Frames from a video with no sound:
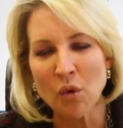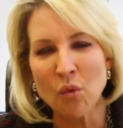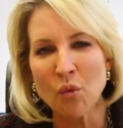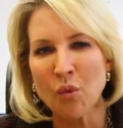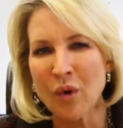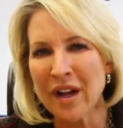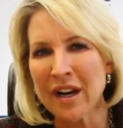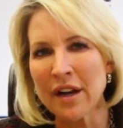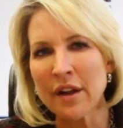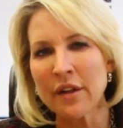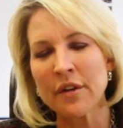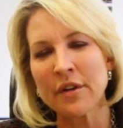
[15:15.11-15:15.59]

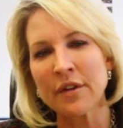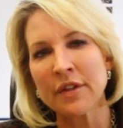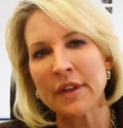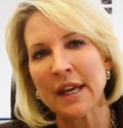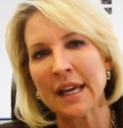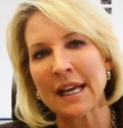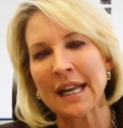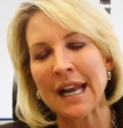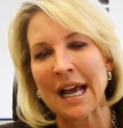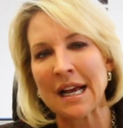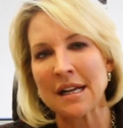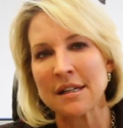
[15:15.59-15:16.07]
one other
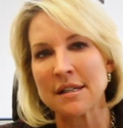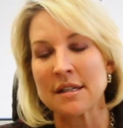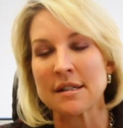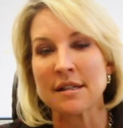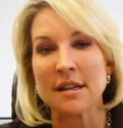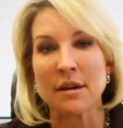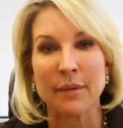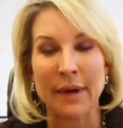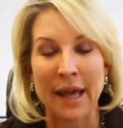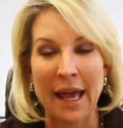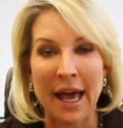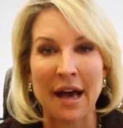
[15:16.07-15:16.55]
thing in
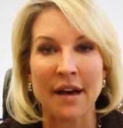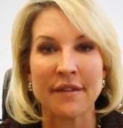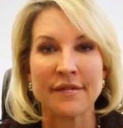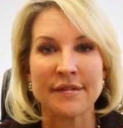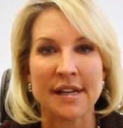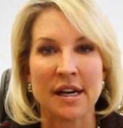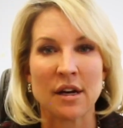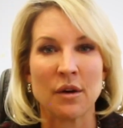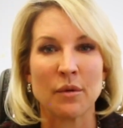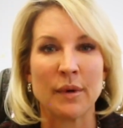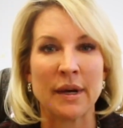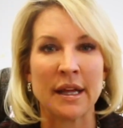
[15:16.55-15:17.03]
assets that we
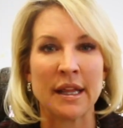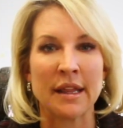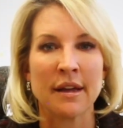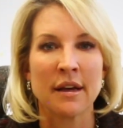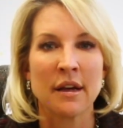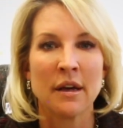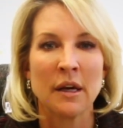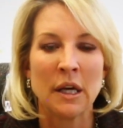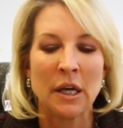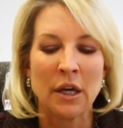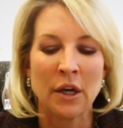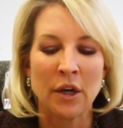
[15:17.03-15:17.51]
have dealt with
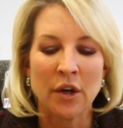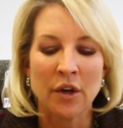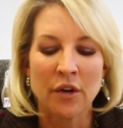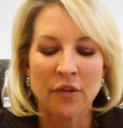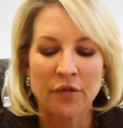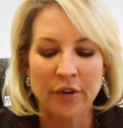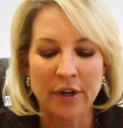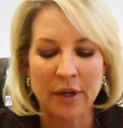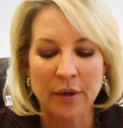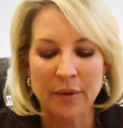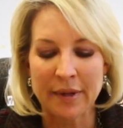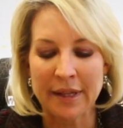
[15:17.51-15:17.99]

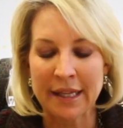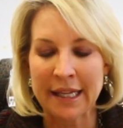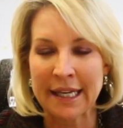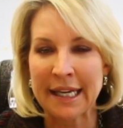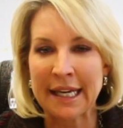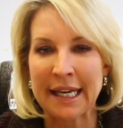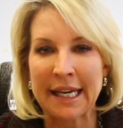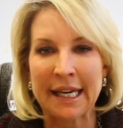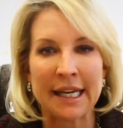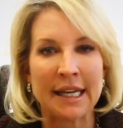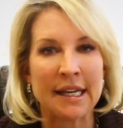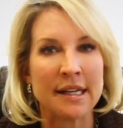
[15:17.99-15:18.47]

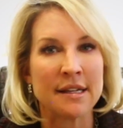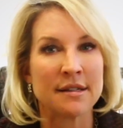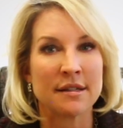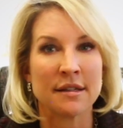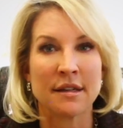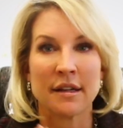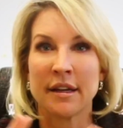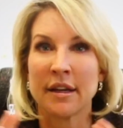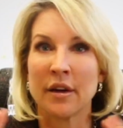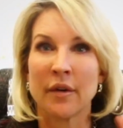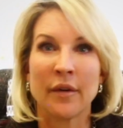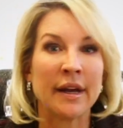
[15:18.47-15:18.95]
frequently
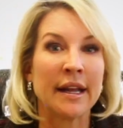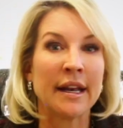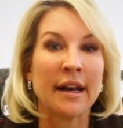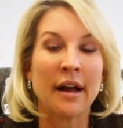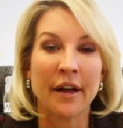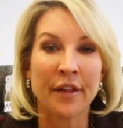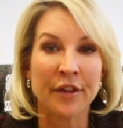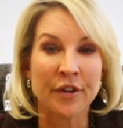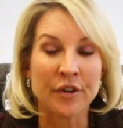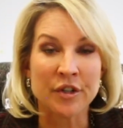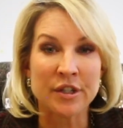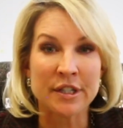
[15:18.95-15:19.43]
is, you know, in
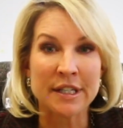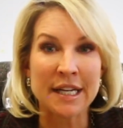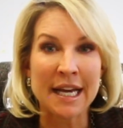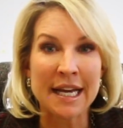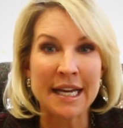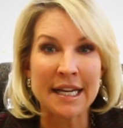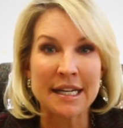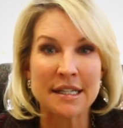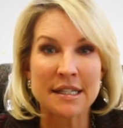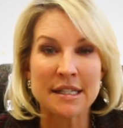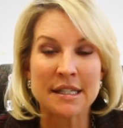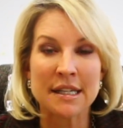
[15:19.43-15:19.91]
other
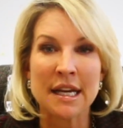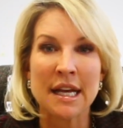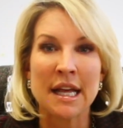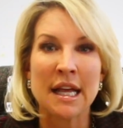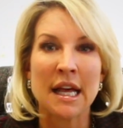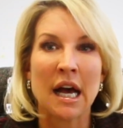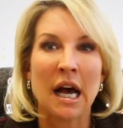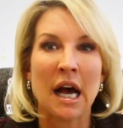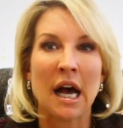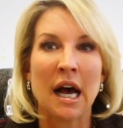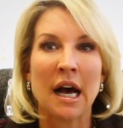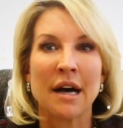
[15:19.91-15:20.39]
states.
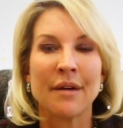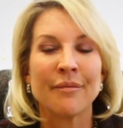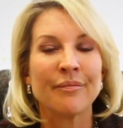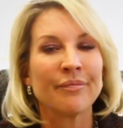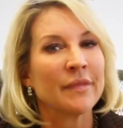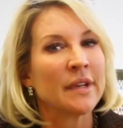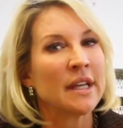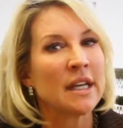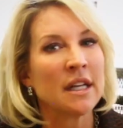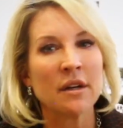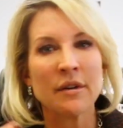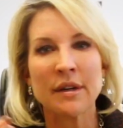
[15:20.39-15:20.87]

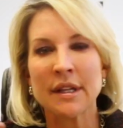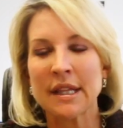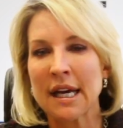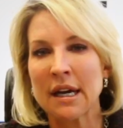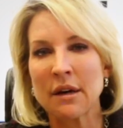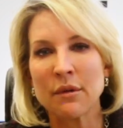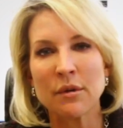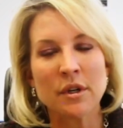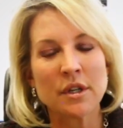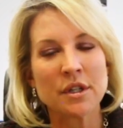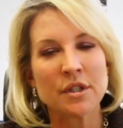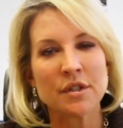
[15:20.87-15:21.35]
Um, you know, and
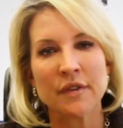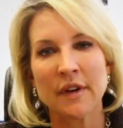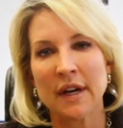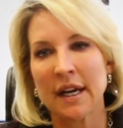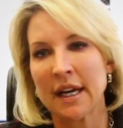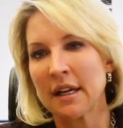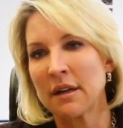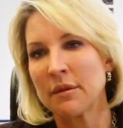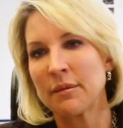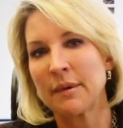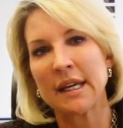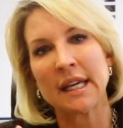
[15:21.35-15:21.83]
that works
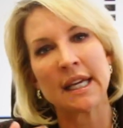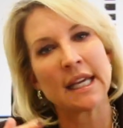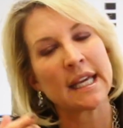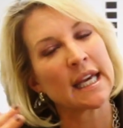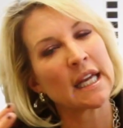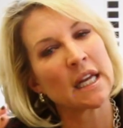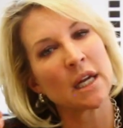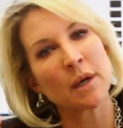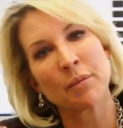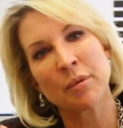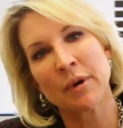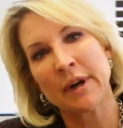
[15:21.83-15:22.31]
fine. We
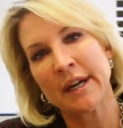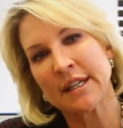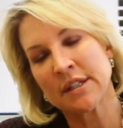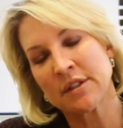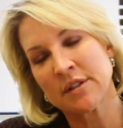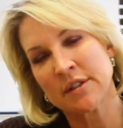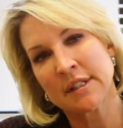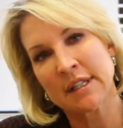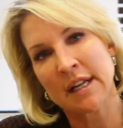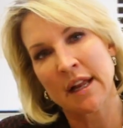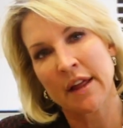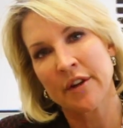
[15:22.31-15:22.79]
get
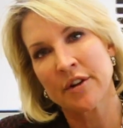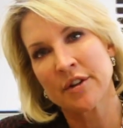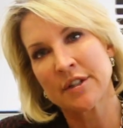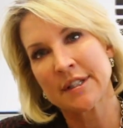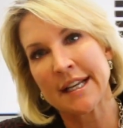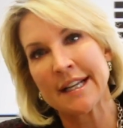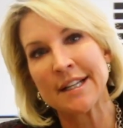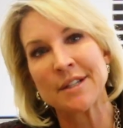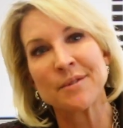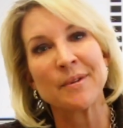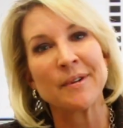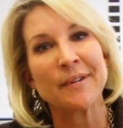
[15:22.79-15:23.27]
appraisals in other
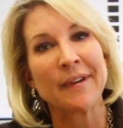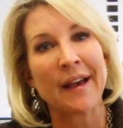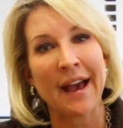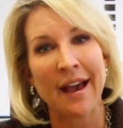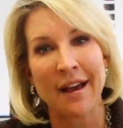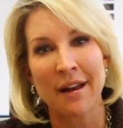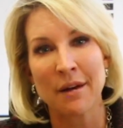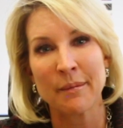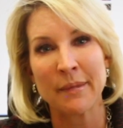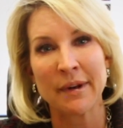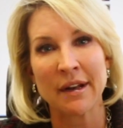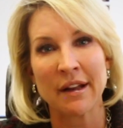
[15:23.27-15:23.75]
states. We've
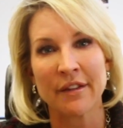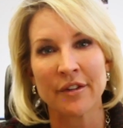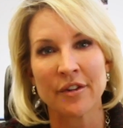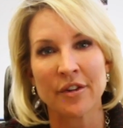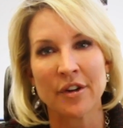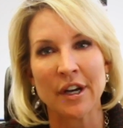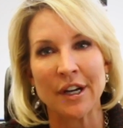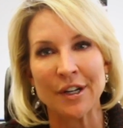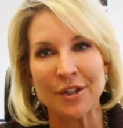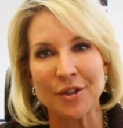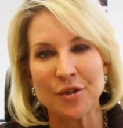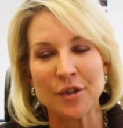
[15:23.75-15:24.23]
had them in other
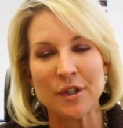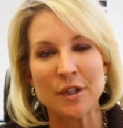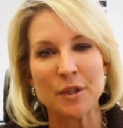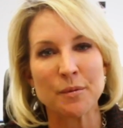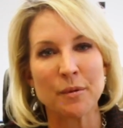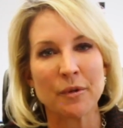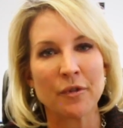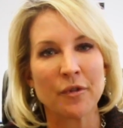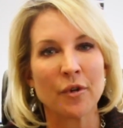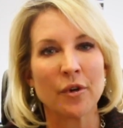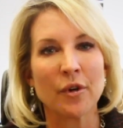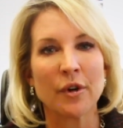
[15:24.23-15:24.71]
countries
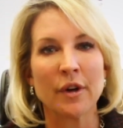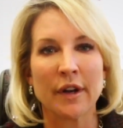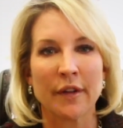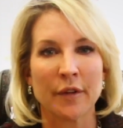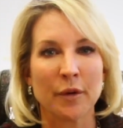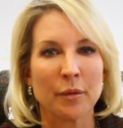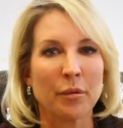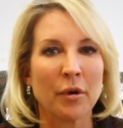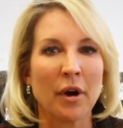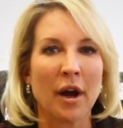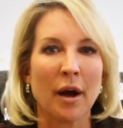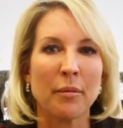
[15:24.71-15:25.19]
before,
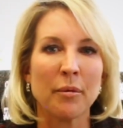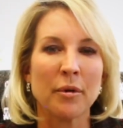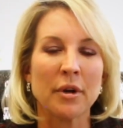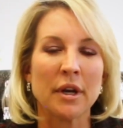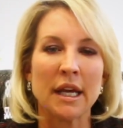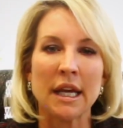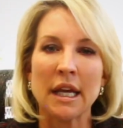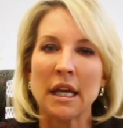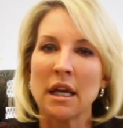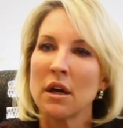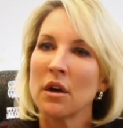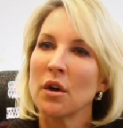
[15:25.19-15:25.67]
another
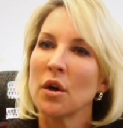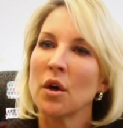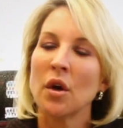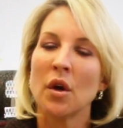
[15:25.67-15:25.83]
property.